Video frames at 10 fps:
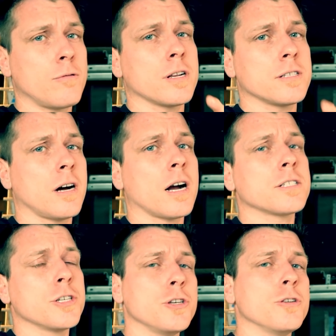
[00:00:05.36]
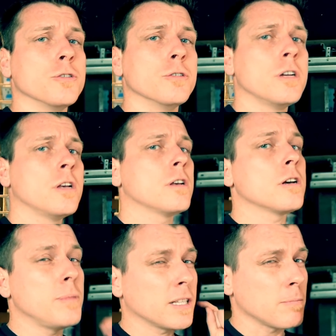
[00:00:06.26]
I want to talk to you
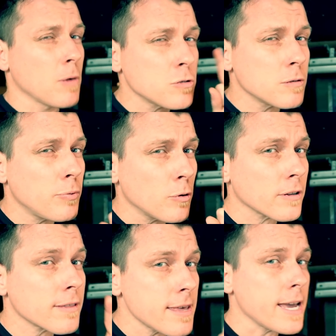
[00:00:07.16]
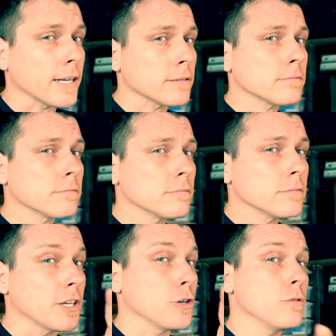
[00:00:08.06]
about the most important thing
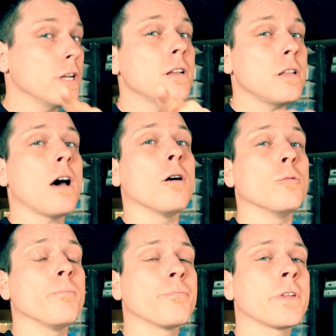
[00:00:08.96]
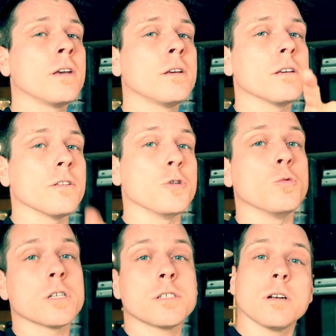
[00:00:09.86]
that you need to know if you
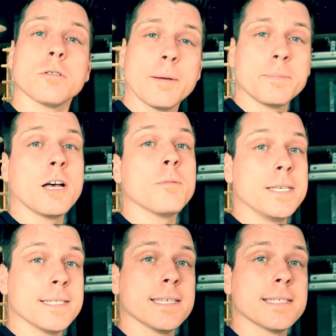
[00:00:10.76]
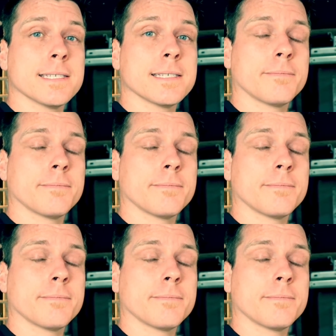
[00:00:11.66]
want to start a reptile business.